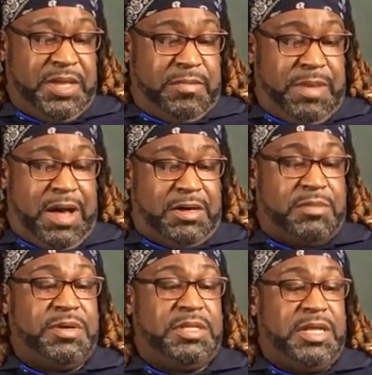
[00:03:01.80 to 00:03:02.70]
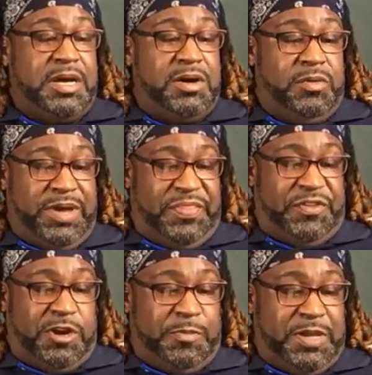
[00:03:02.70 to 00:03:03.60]
Malcolm, hello. We got
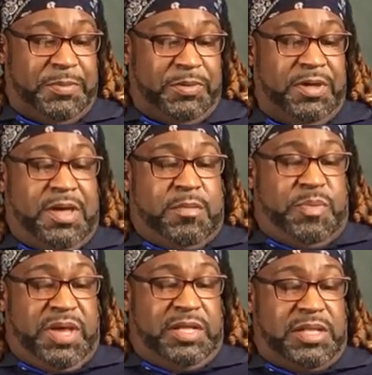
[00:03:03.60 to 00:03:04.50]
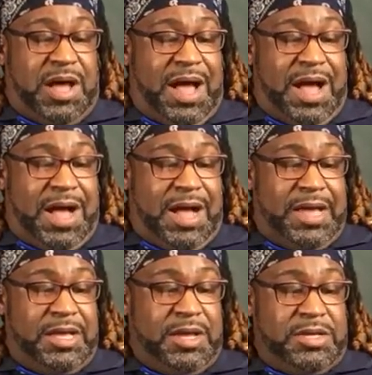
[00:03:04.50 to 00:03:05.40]
30 people. Big Law,
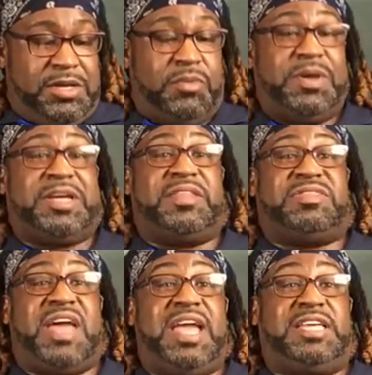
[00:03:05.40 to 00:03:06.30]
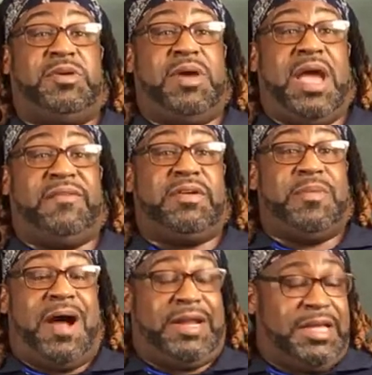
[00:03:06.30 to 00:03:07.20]
hi. Eureka, thank you,
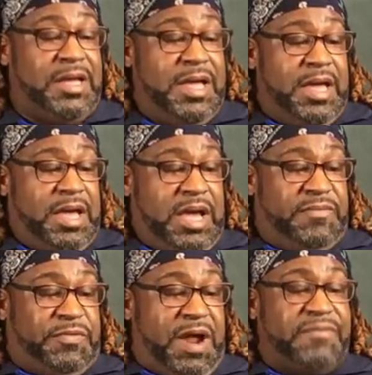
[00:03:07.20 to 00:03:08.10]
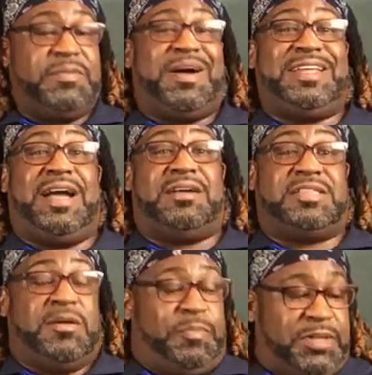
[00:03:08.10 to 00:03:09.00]
everybody. And for everybody out
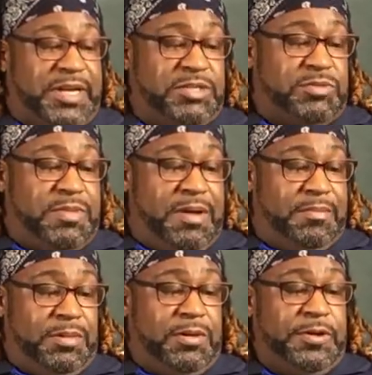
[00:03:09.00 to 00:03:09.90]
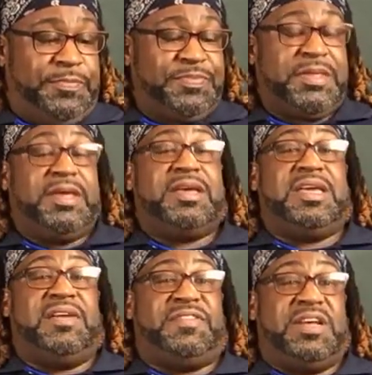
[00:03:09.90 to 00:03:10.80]
there, please remember,
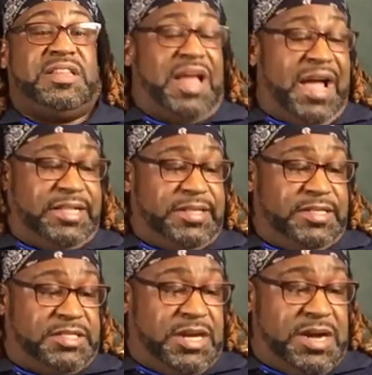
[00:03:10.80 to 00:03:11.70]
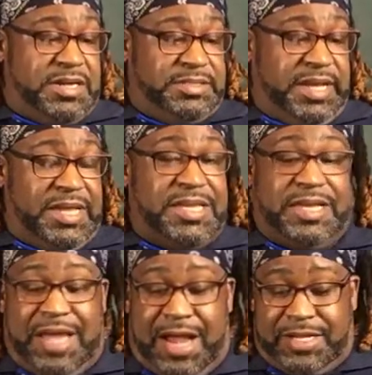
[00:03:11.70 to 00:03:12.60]
if you like this content,
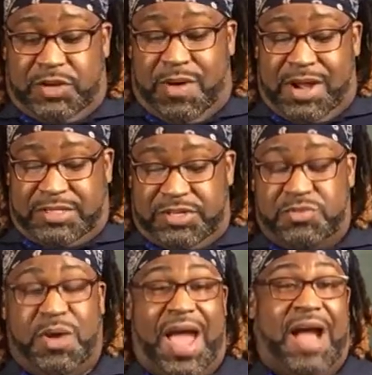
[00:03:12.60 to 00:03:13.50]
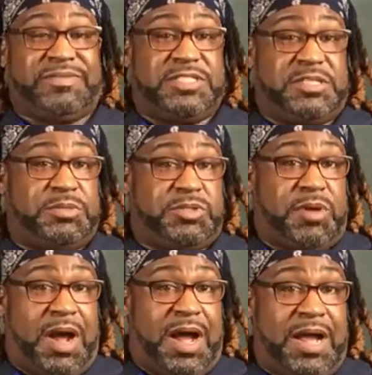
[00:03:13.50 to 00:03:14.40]
you got to go out there. You have to
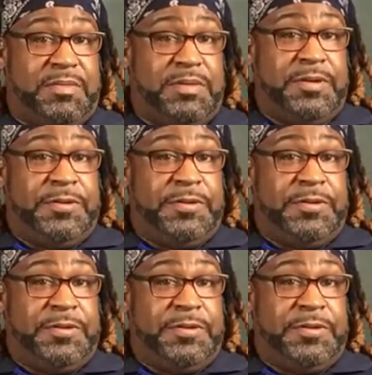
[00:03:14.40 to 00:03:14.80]
subscribe.